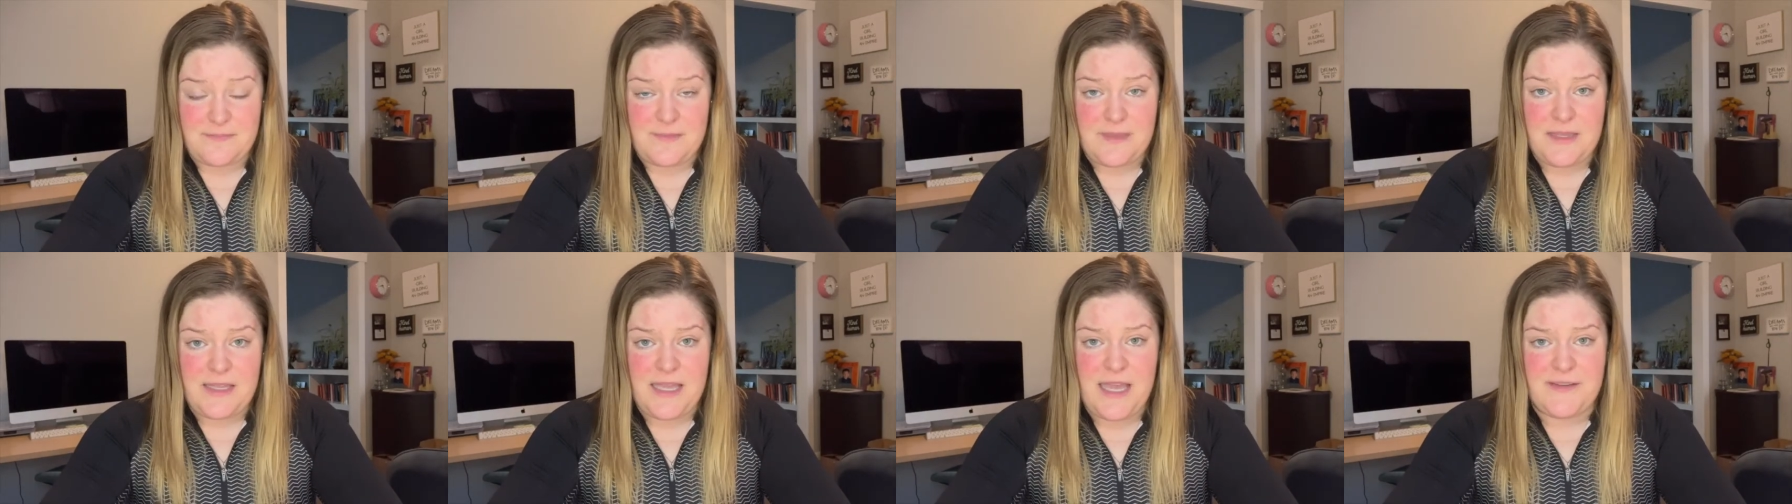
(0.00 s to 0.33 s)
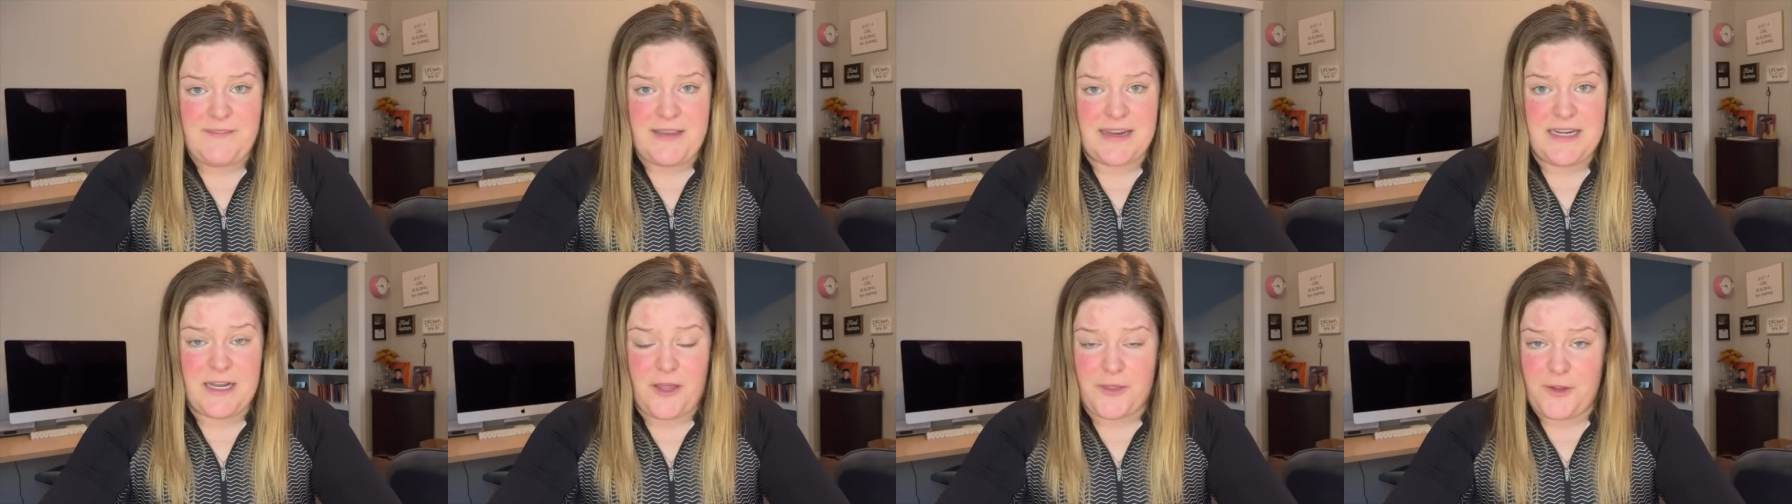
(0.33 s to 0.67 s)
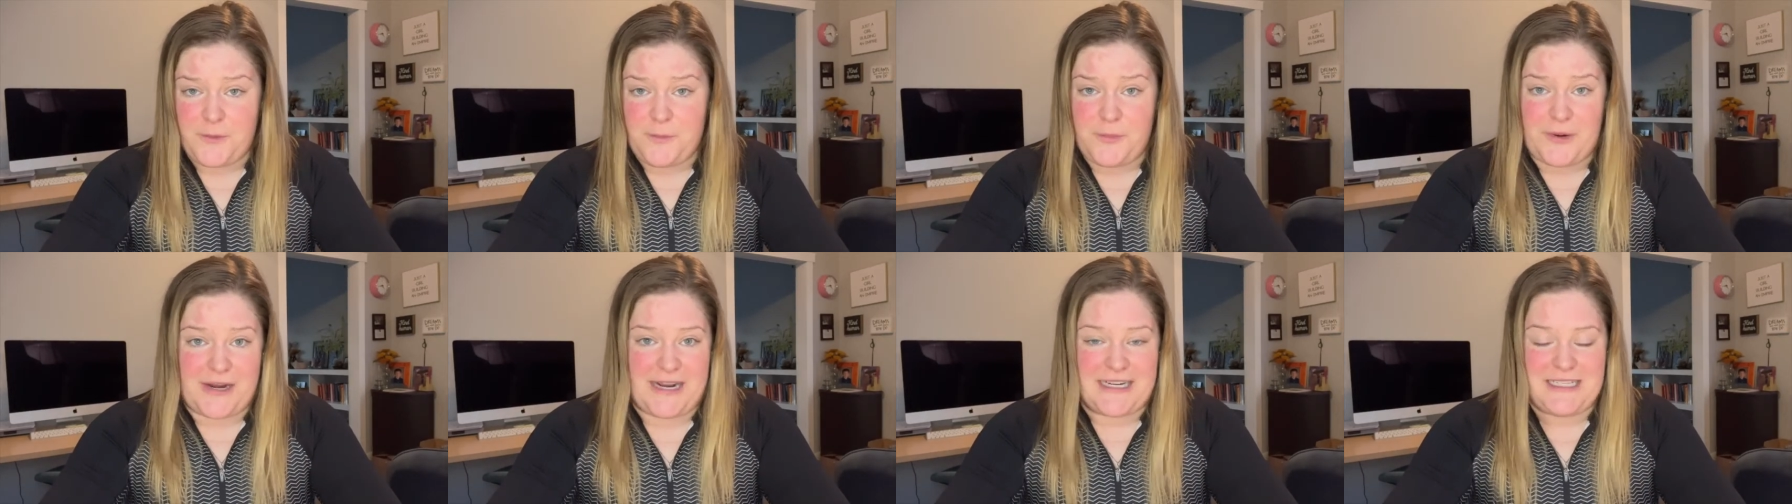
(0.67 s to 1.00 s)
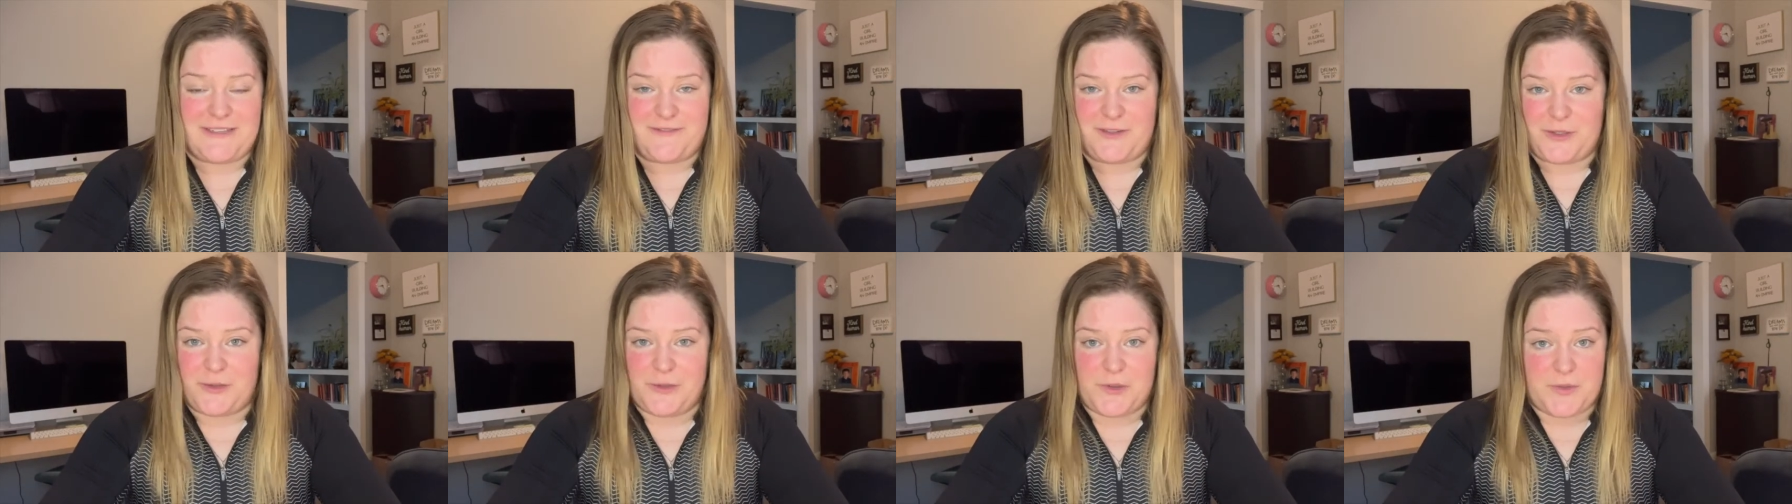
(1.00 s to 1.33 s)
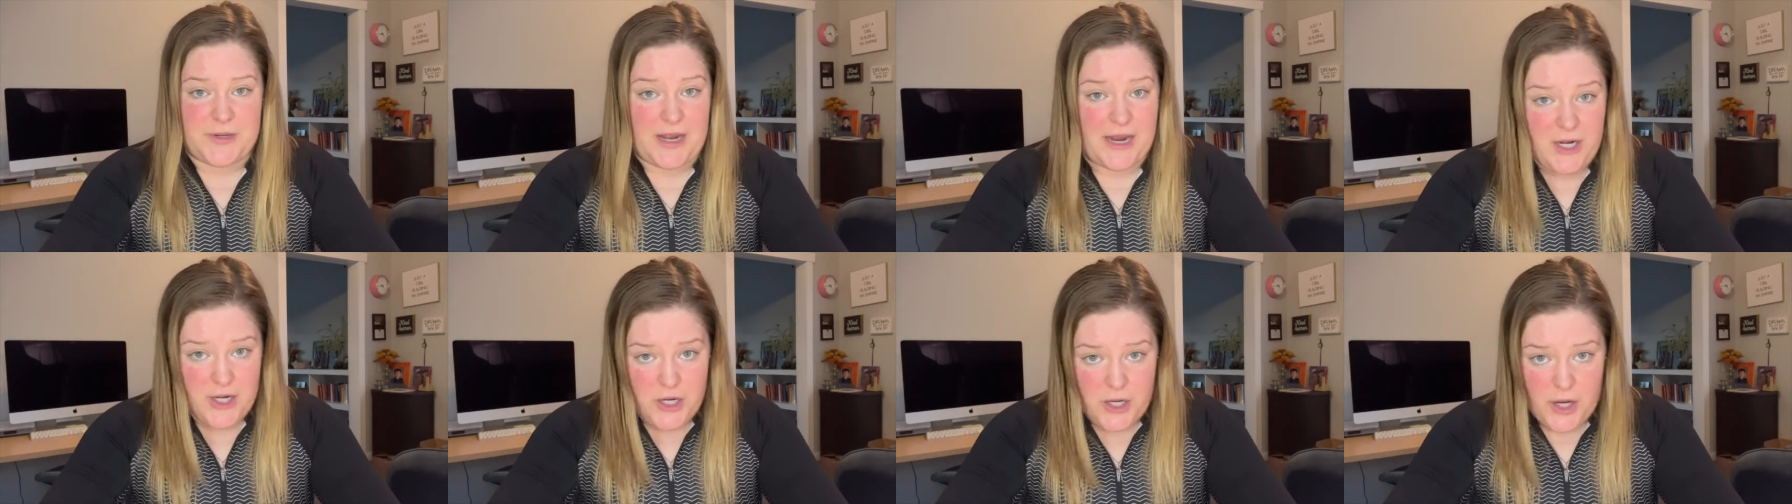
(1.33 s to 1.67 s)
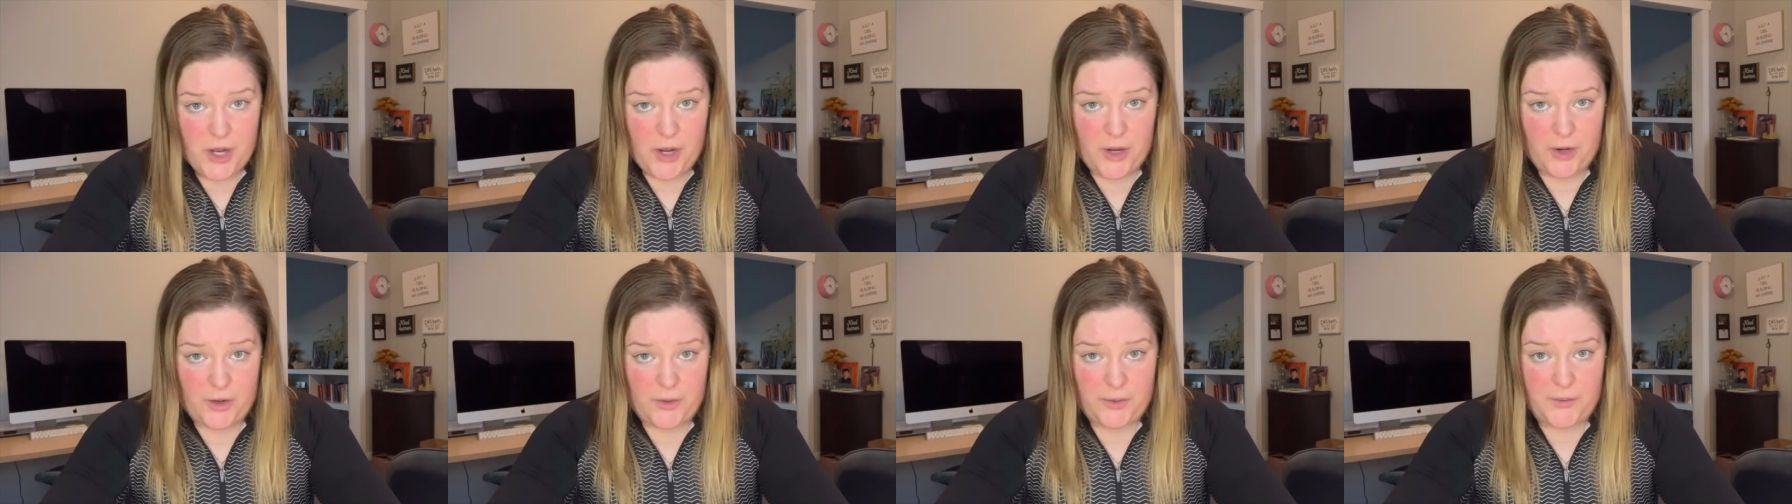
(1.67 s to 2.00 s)
have another brand, if you do not
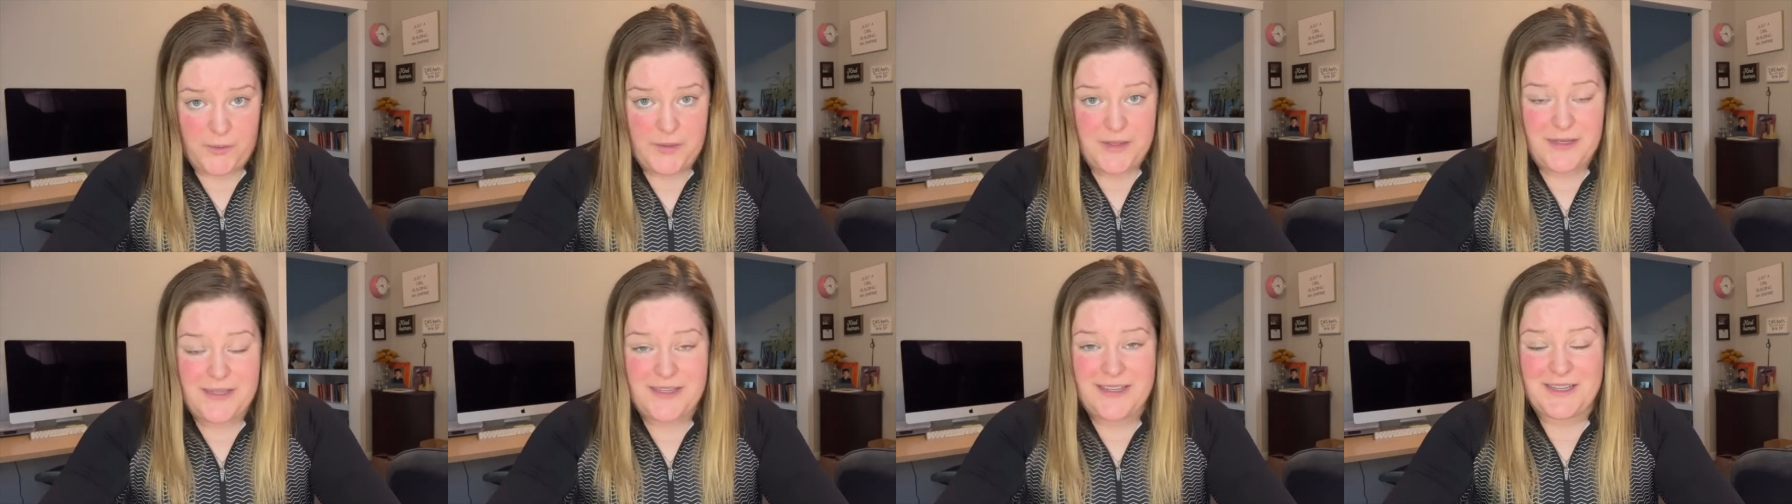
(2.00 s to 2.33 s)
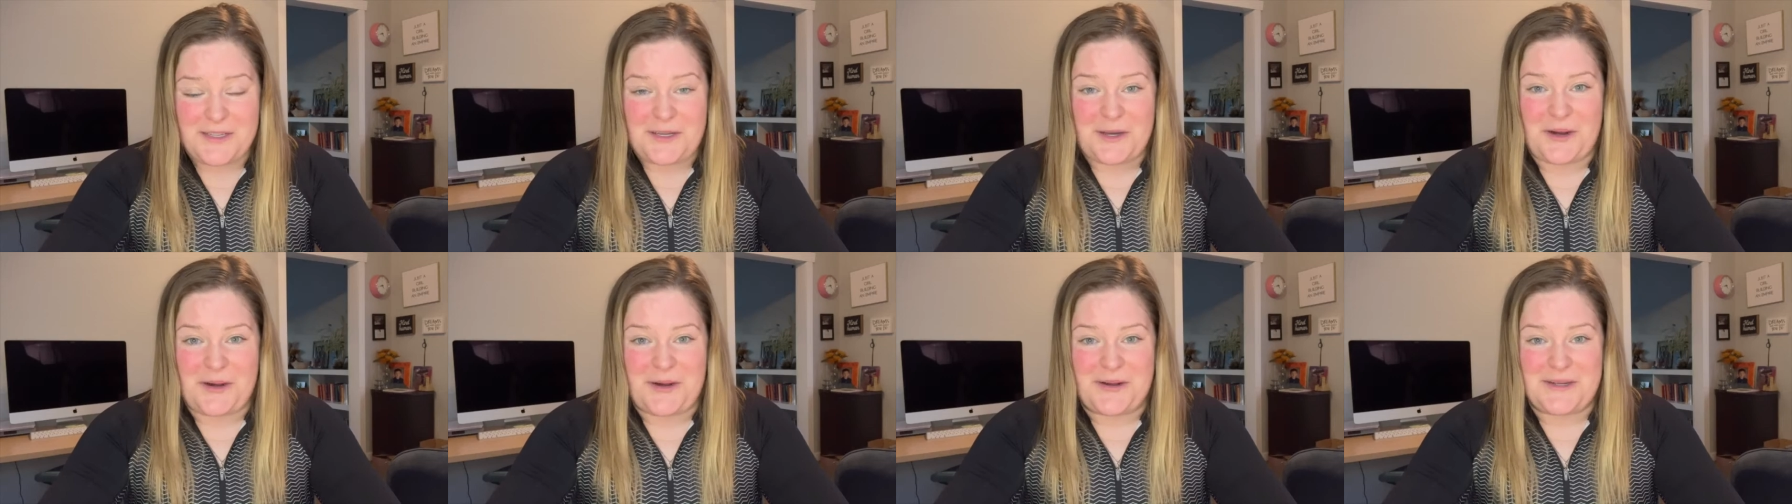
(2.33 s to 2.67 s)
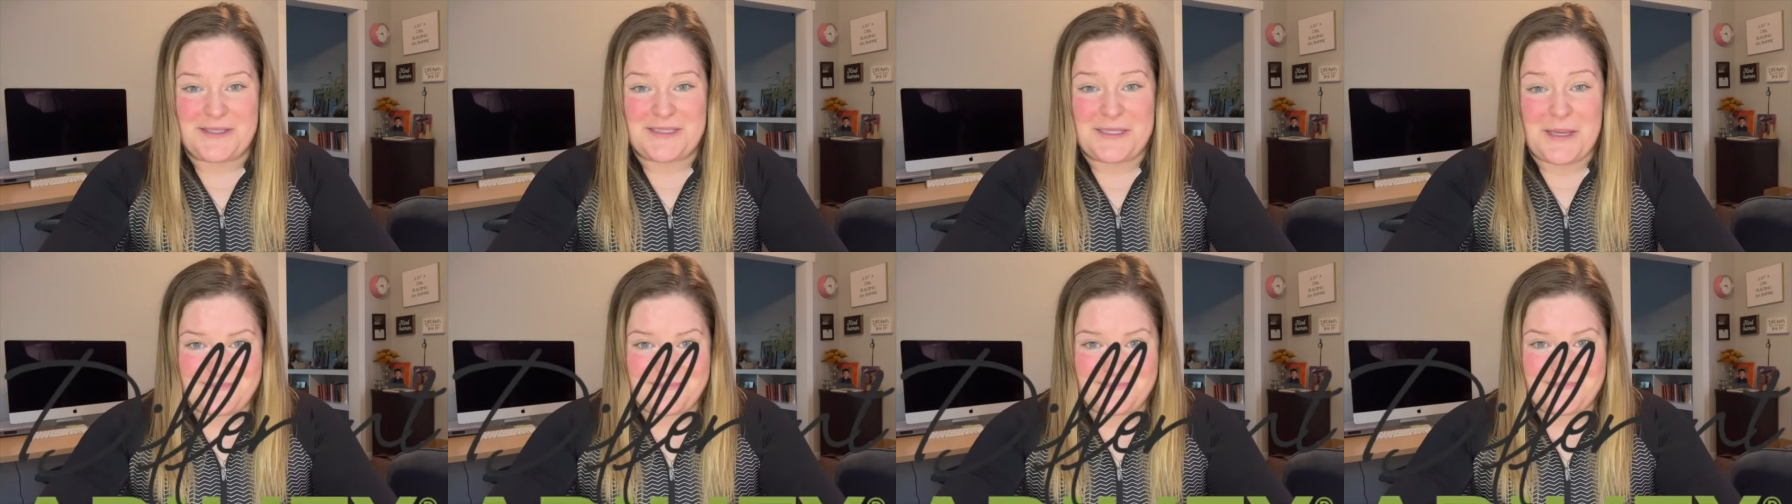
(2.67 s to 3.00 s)
know, called